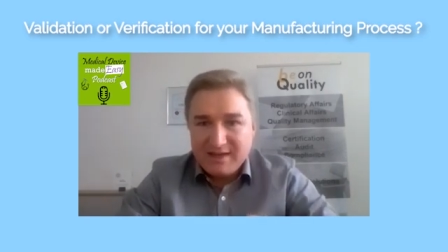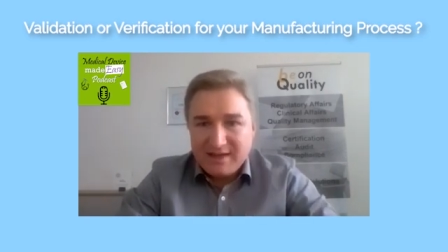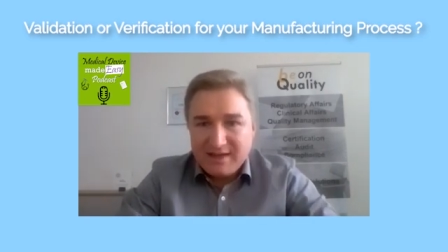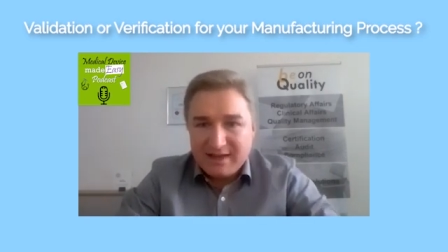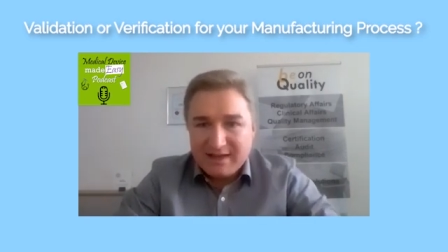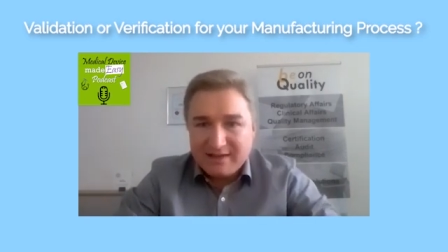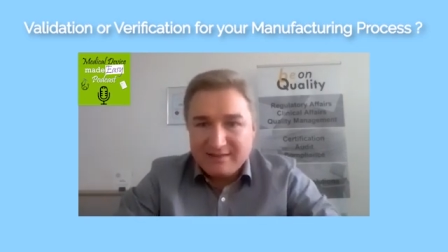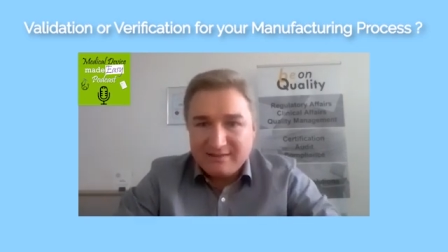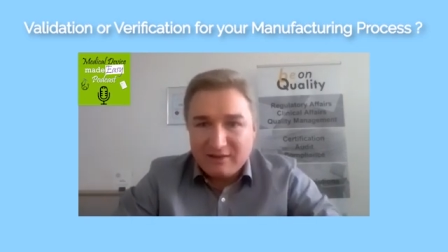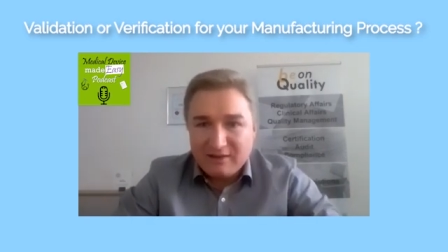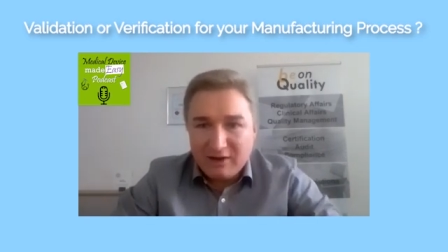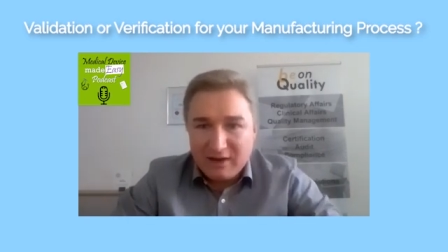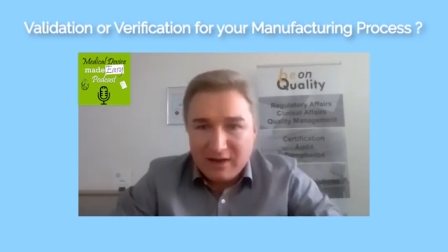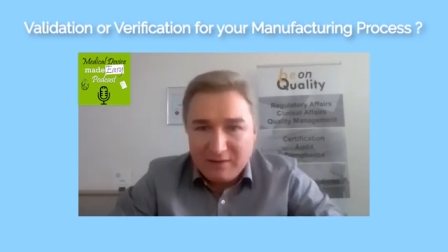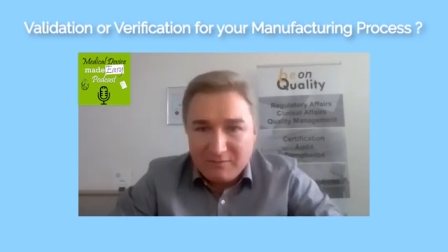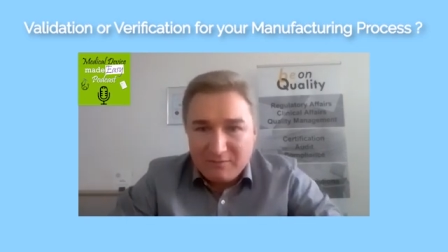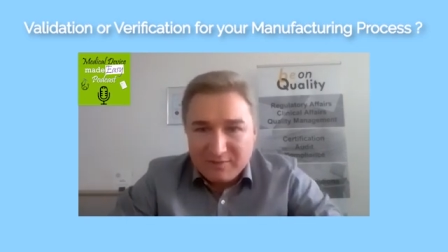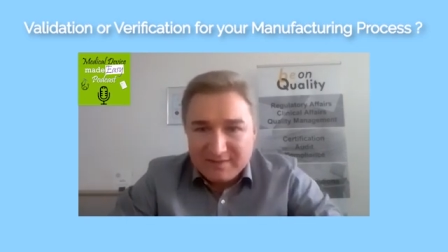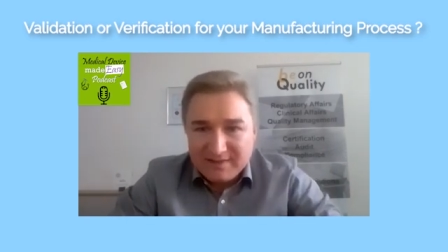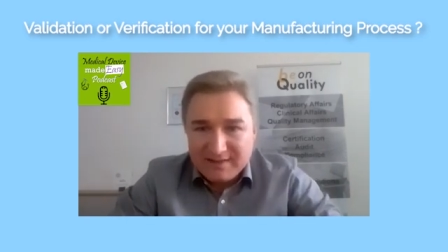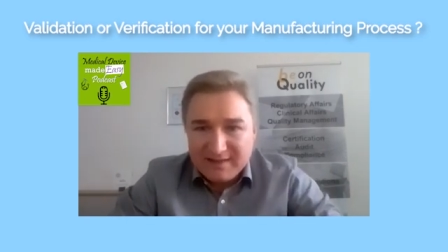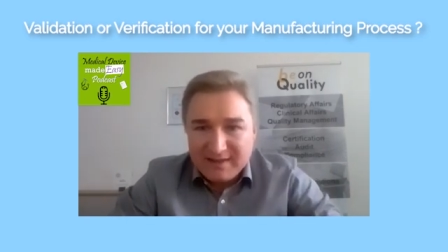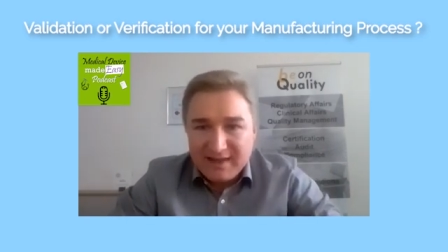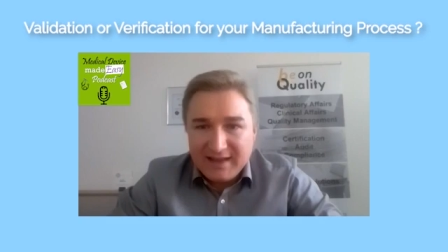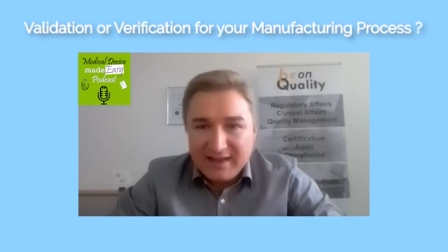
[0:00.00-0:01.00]
And
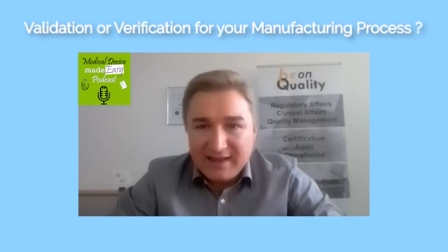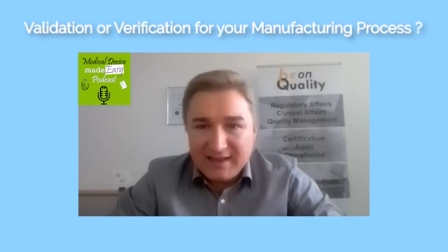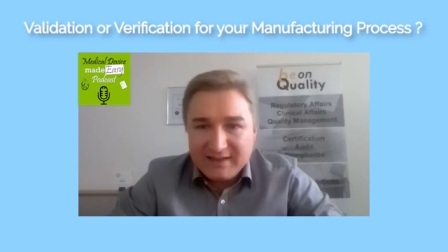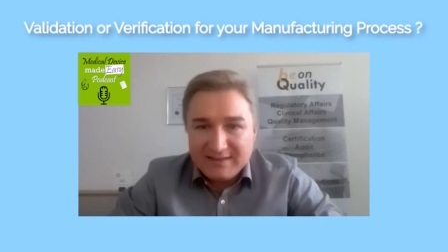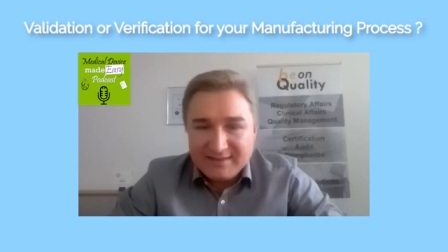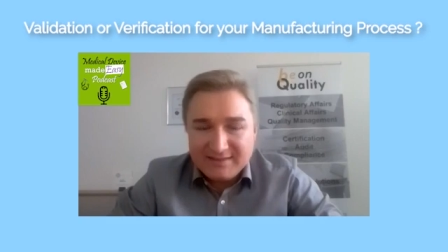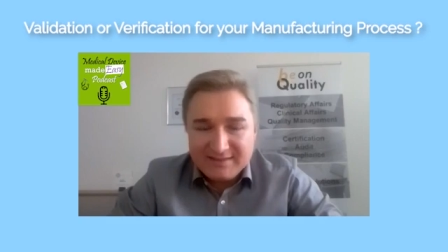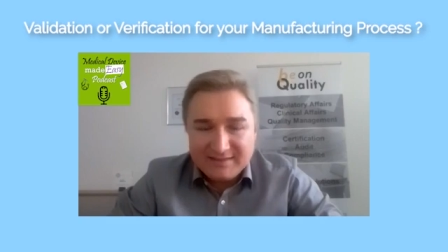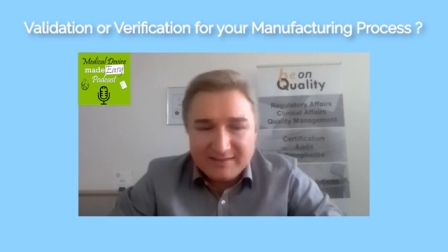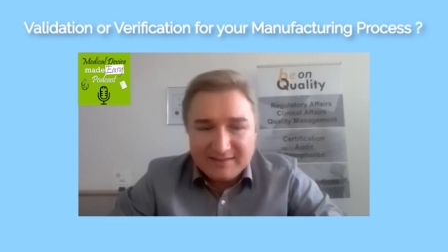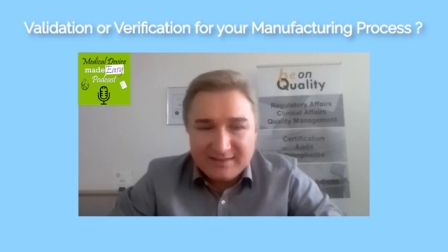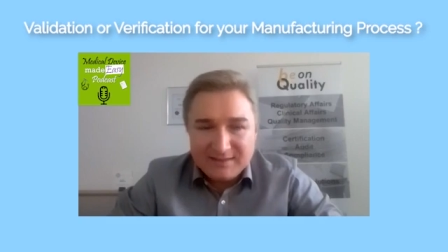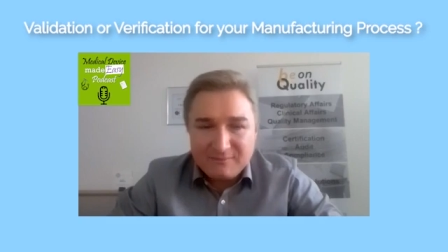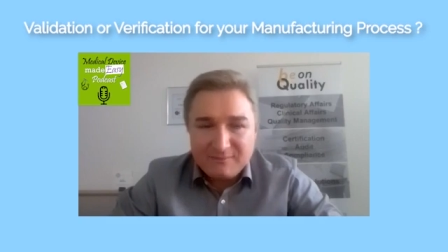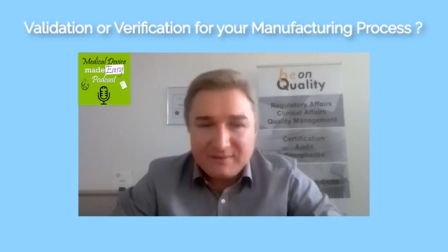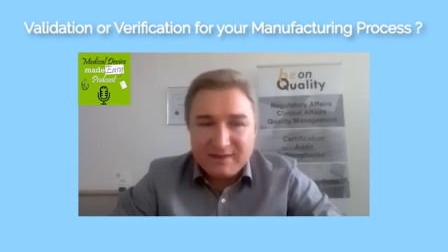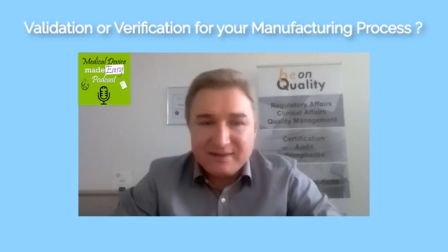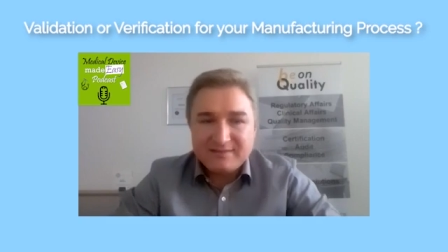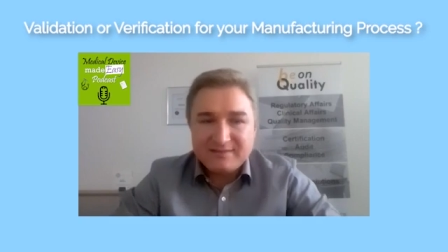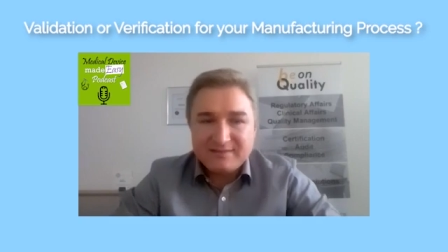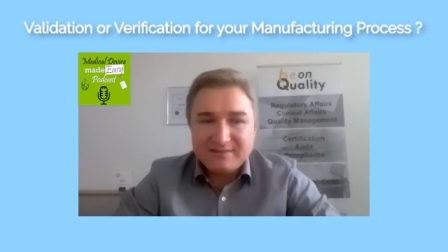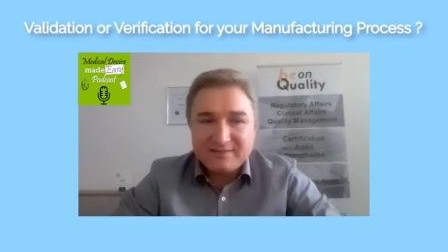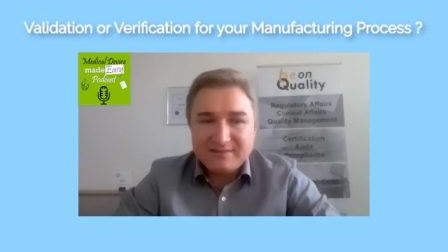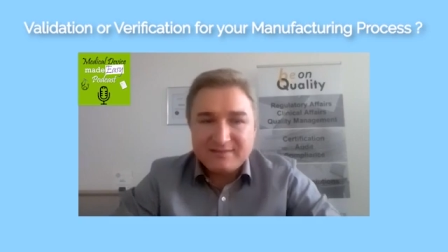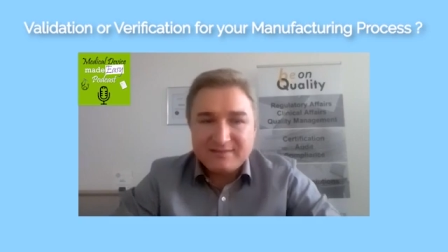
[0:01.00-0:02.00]
everything else where I
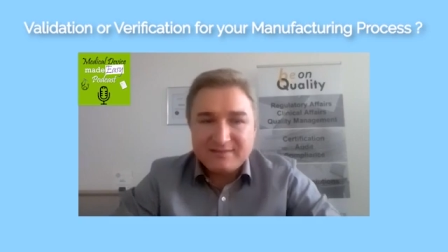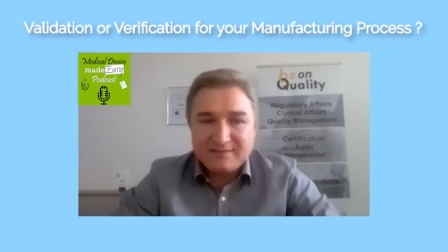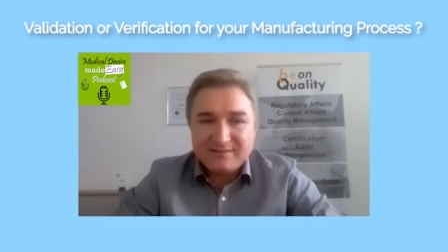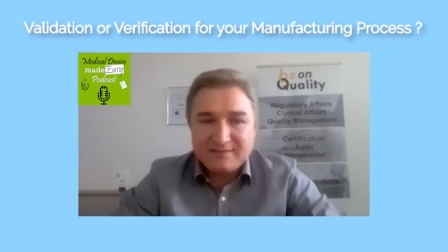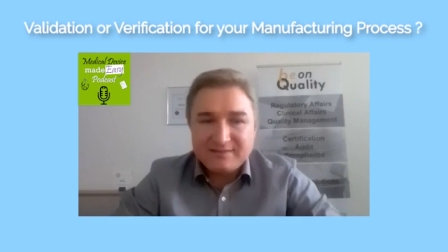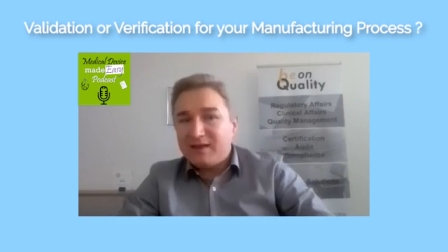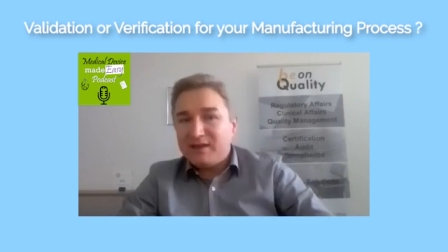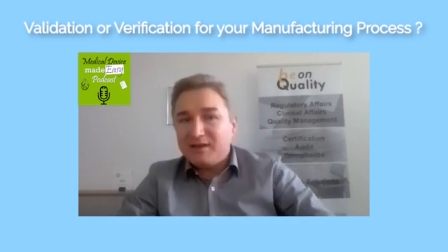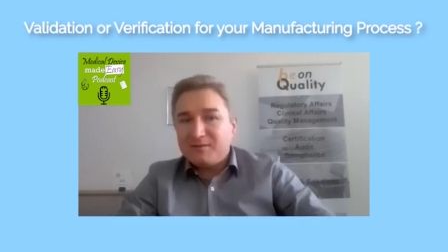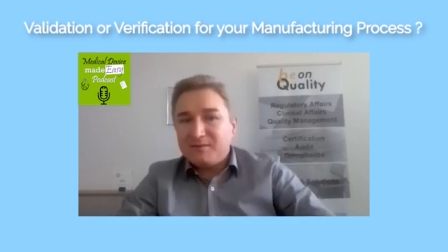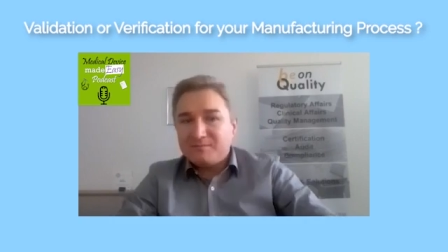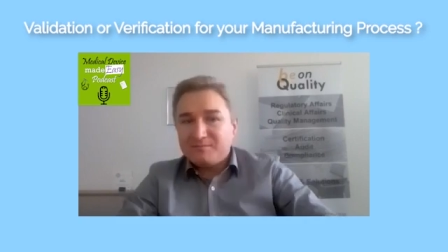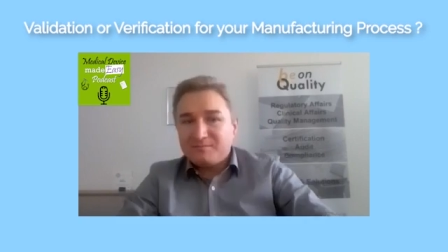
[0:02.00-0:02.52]
say, okay,